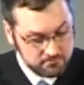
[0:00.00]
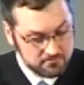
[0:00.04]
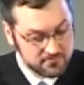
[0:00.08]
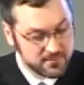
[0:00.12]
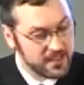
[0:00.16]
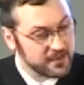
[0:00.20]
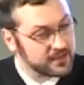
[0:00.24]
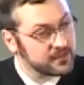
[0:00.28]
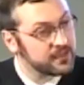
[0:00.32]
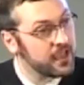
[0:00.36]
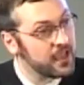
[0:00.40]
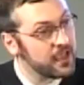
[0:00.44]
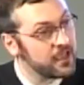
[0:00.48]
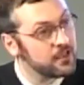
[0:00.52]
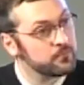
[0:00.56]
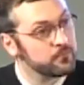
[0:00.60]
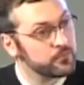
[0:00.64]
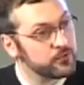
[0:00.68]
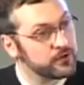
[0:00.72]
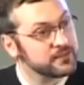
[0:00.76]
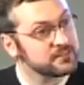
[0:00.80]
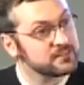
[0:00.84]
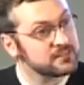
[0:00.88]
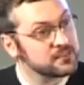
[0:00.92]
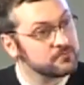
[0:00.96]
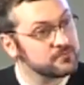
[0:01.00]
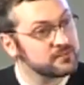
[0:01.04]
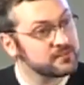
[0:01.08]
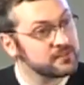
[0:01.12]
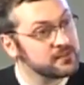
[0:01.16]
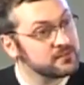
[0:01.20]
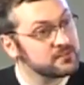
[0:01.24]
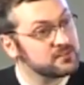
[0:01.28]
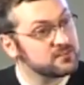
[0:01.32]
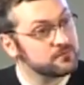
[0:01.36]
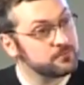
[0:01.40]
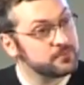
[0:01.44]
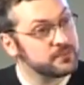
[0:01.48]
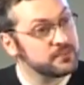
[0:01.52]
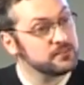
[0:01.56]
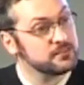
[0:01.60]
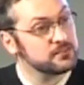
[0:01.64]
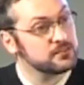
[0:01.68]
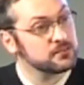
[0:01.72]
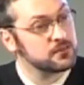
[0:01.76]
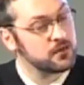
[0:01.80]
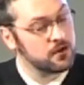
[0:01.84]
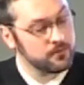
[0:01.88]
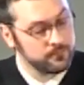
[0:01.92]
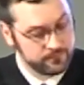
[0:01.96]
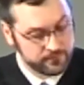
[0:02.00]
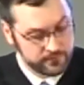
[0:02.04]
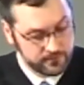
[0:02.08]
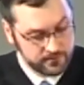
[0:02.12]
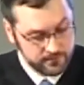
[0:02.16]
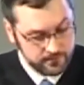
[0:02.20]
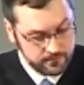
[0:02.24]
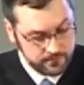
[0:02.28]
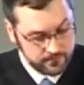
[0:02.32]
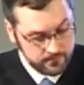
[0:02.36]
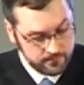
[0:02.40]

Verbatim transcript: that can bring some sense of peace and comfort.